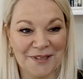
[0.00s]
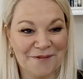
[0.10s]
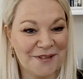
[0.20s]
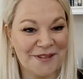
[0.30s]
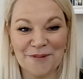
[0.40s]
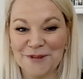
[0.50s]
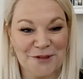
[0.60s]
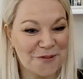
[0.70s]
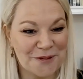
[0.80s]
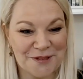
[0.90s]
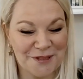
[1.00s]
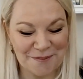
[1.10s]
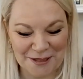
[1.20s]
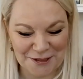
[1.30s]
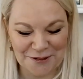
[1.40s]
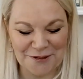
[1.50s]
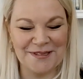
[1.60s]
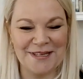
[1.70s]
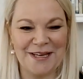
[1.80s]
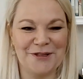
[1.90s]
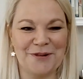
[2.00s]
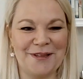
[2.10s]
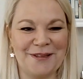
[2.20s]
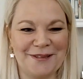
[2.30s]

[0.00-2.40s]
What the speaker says: Oh, I love it. That was not what I was expecting you to say.